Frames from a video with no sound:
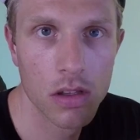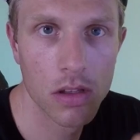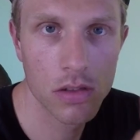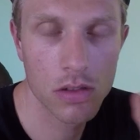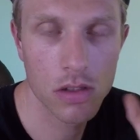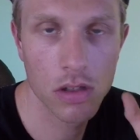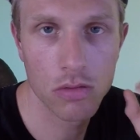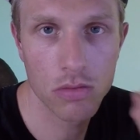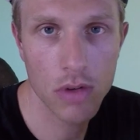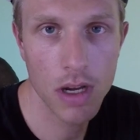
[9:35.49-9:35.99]

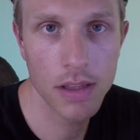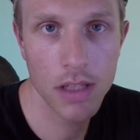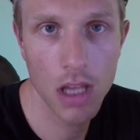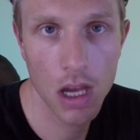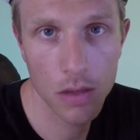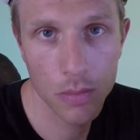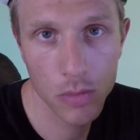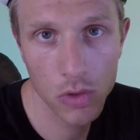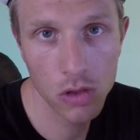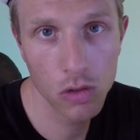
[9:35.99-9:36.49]
So right
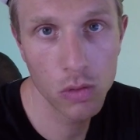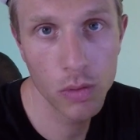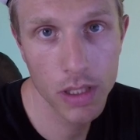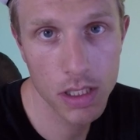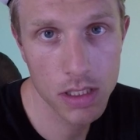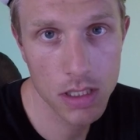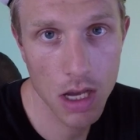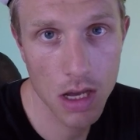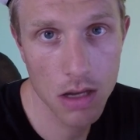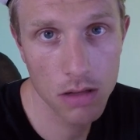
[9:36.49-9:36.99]
now I'm 2
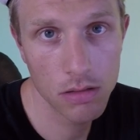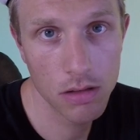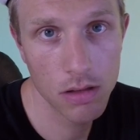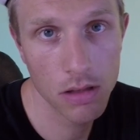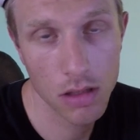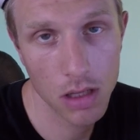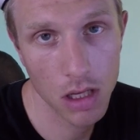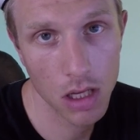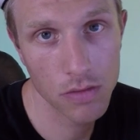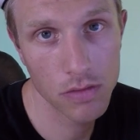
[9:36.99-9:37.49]
weeks out,
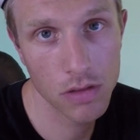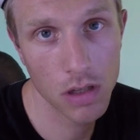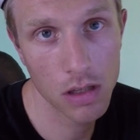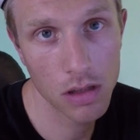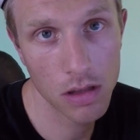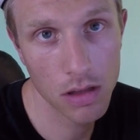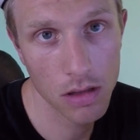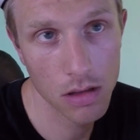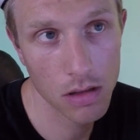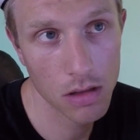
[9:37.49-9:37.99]
I've got